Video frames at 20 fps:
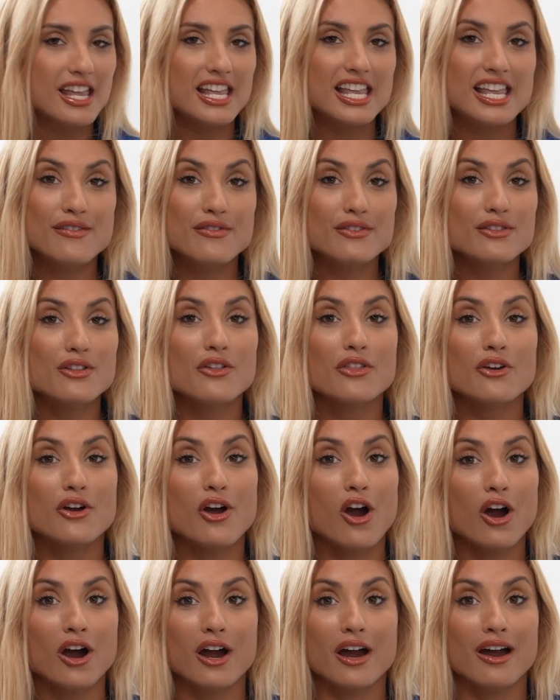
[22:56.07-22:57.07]
Even though there
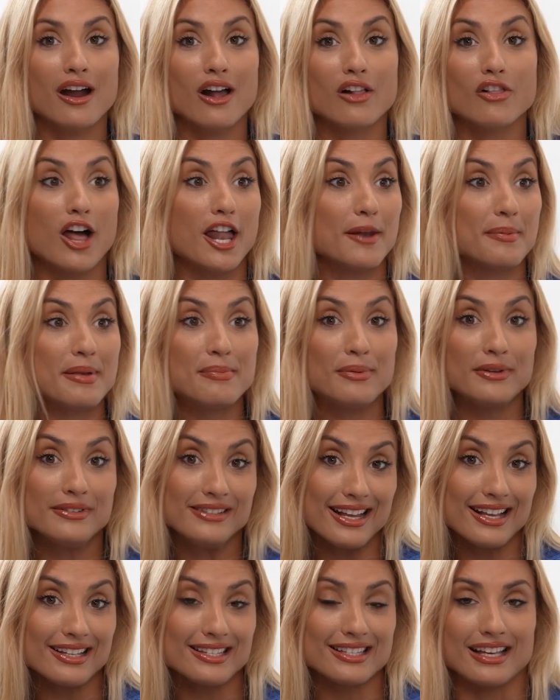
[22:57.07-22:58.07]
are a lot of people
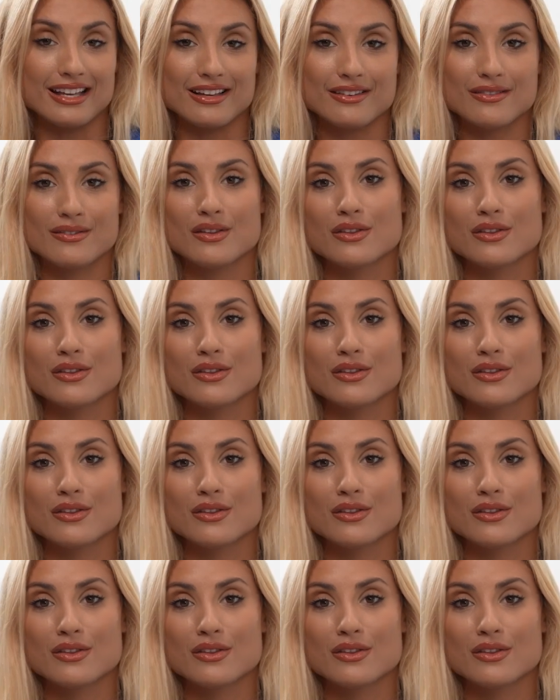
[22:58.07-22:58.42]
dancing,